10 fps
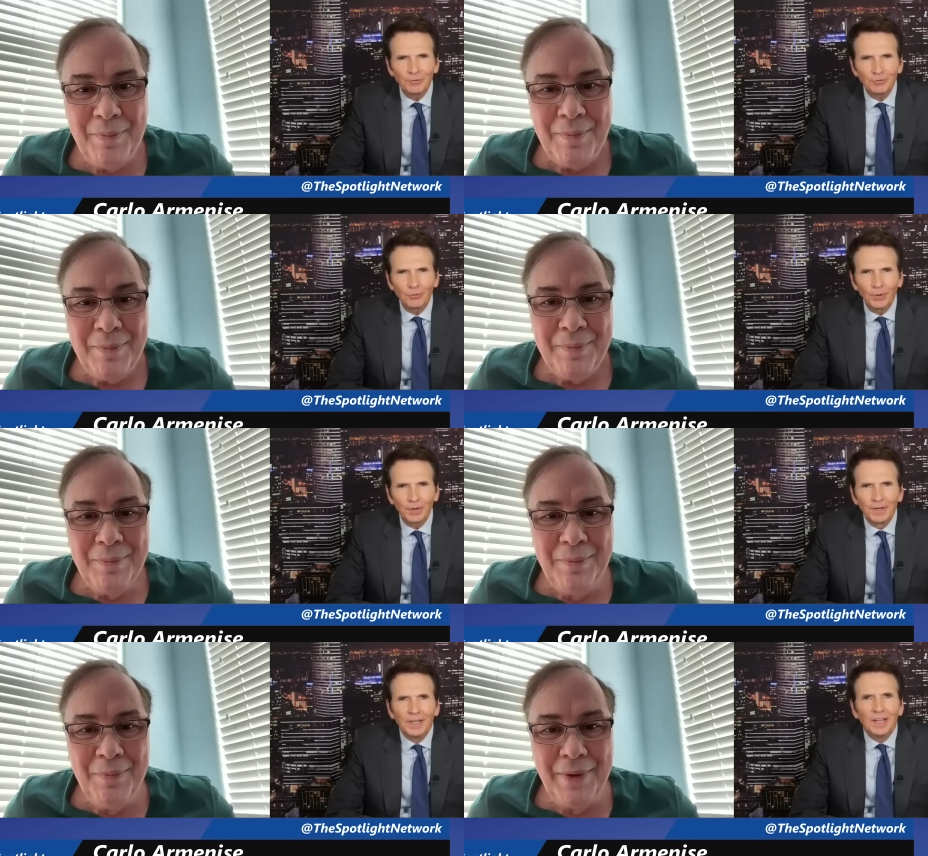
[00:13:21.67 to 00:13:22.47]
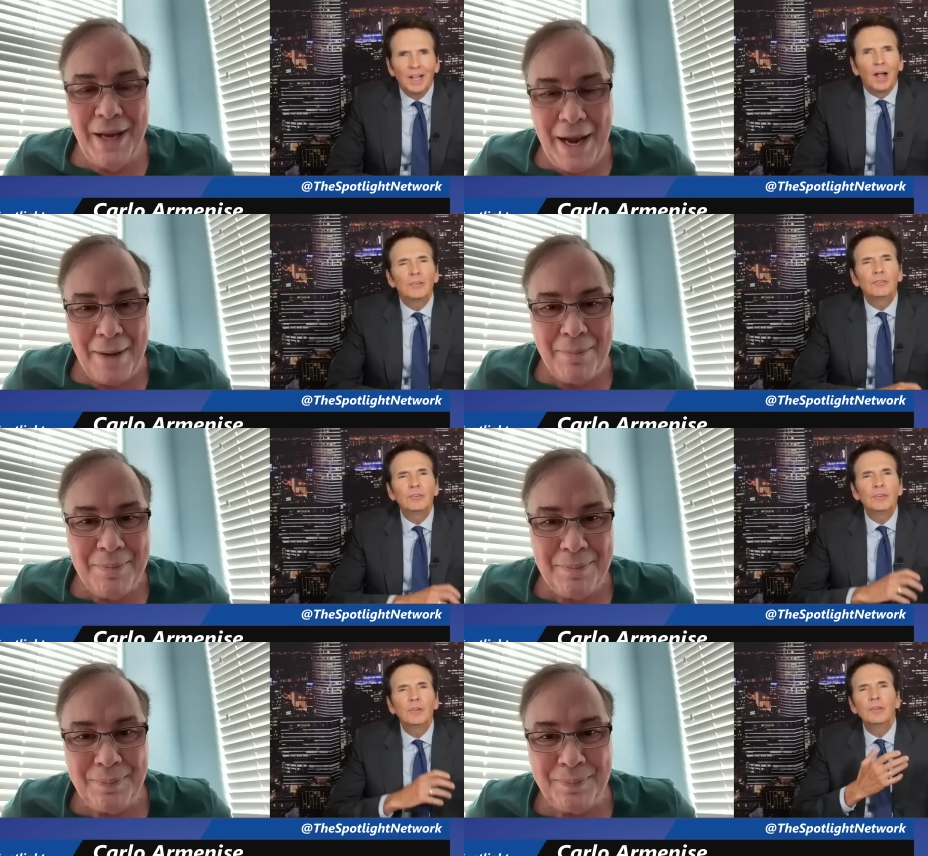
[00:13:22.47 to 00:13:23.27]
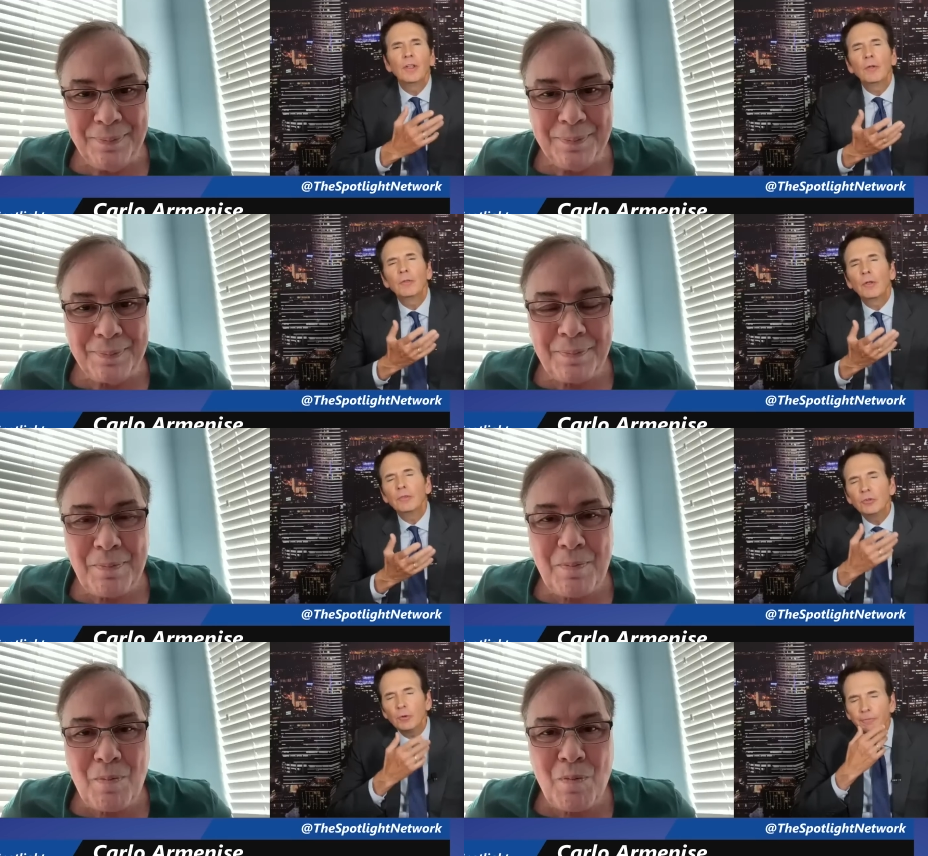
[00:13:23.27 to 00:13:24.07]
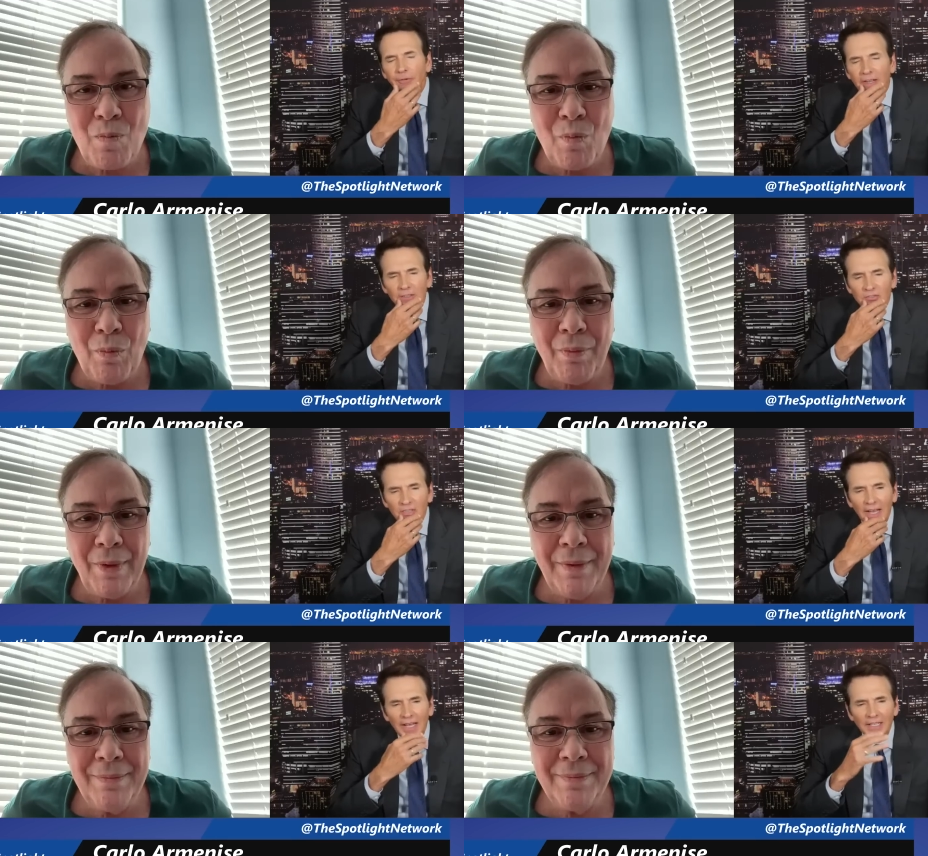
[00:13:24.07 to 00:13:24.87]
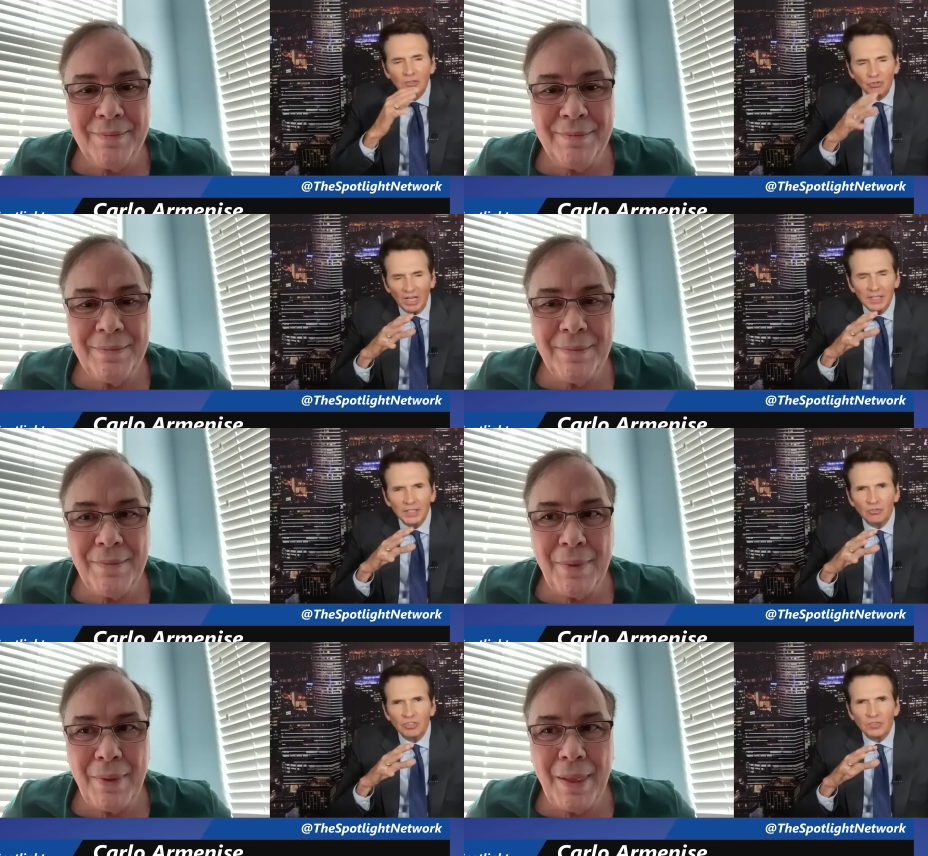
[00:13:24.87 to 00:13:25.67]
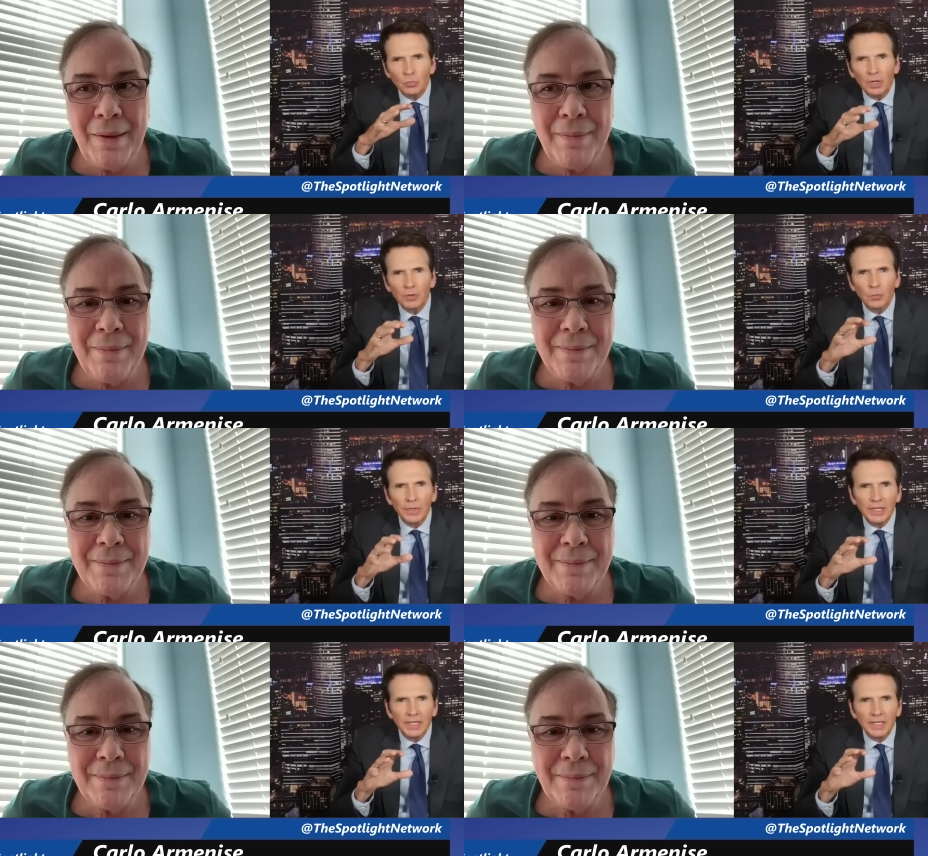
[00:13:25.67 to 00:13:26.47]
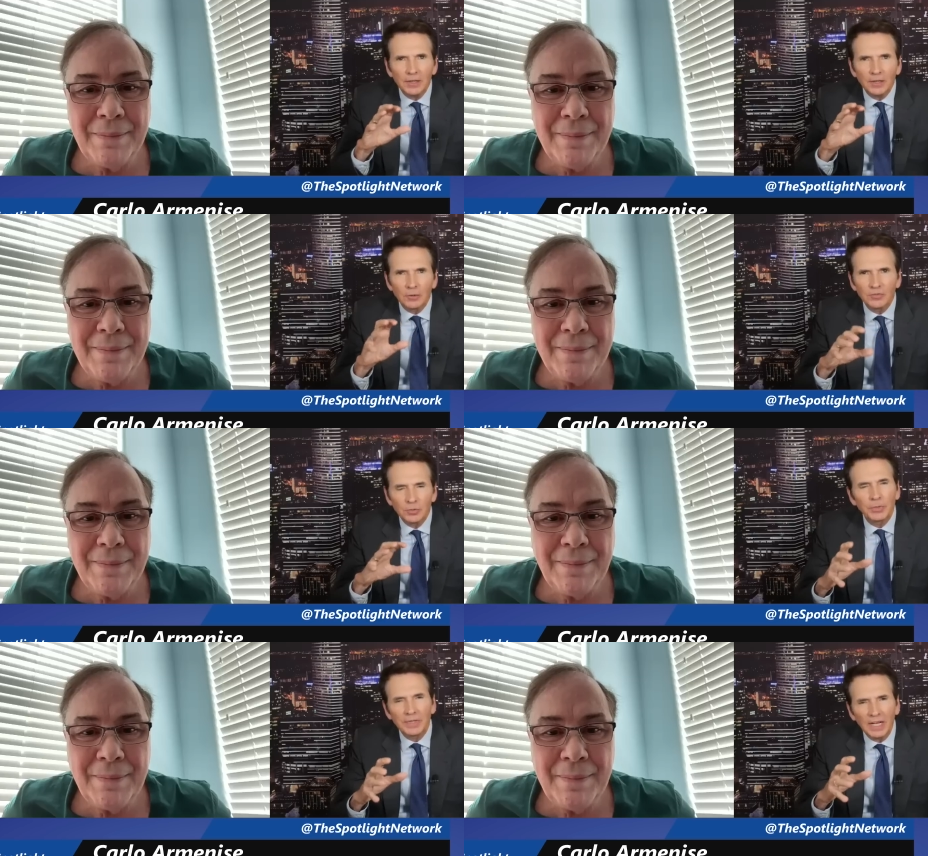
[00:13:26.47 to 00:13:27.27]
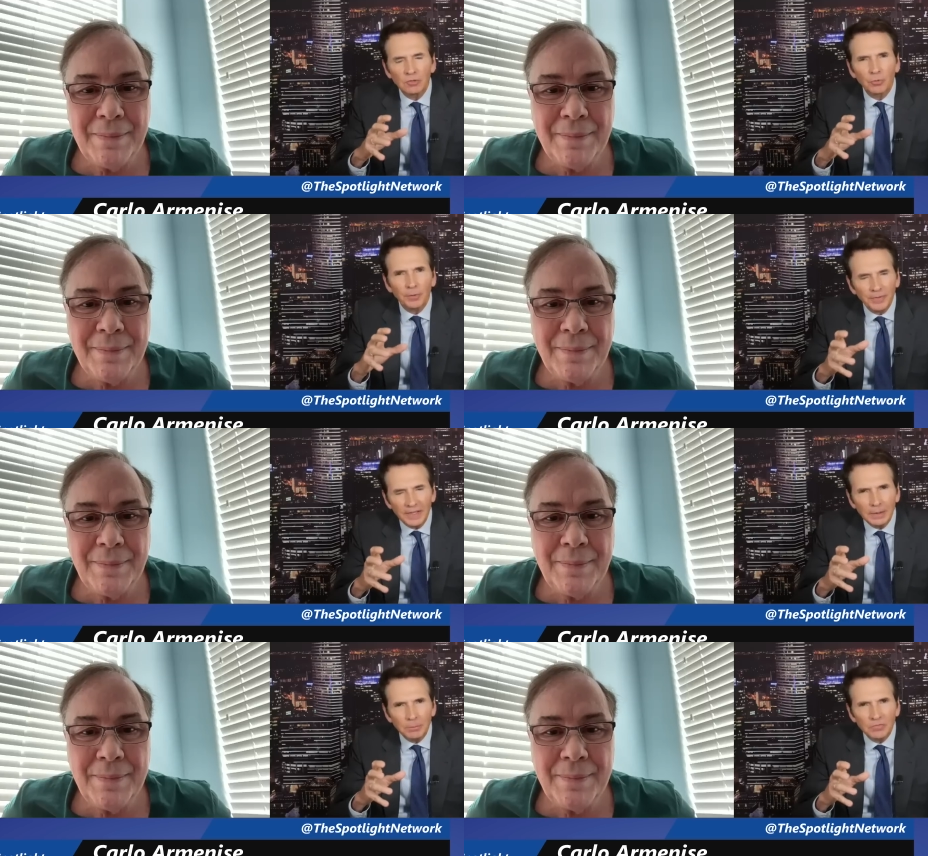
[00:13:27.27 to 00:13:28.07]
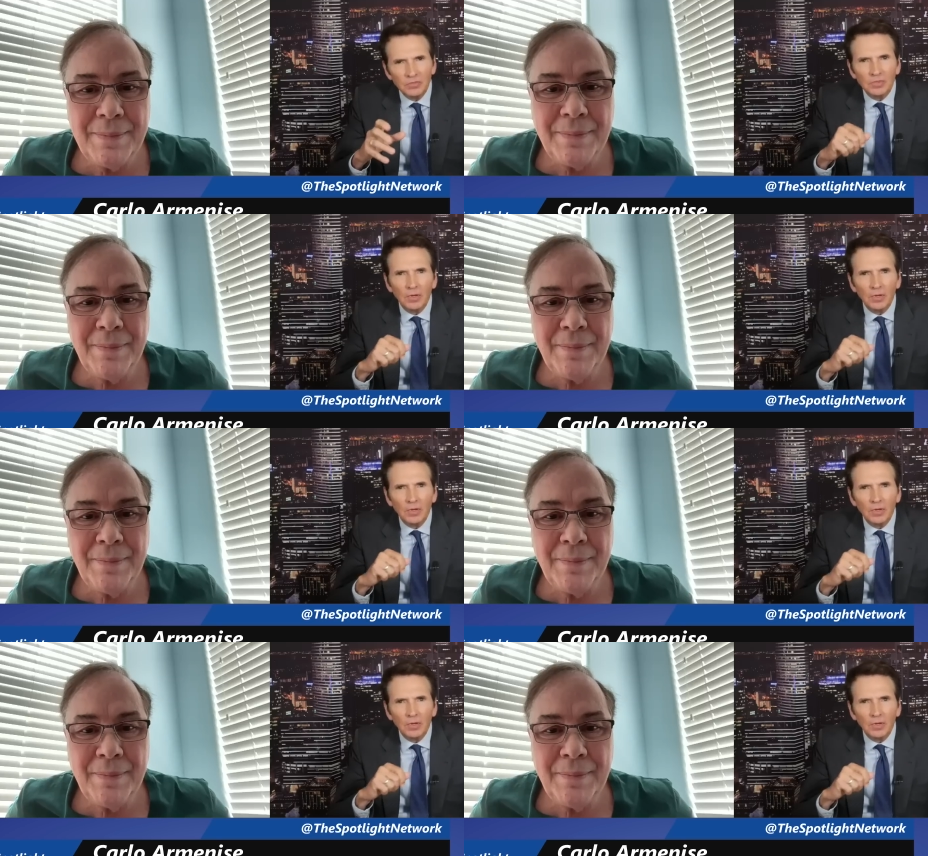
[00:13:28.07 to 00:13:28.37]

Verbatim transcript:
Speaker 1: sure. Yeah. Do you face any challenges while creating your supernatural themes?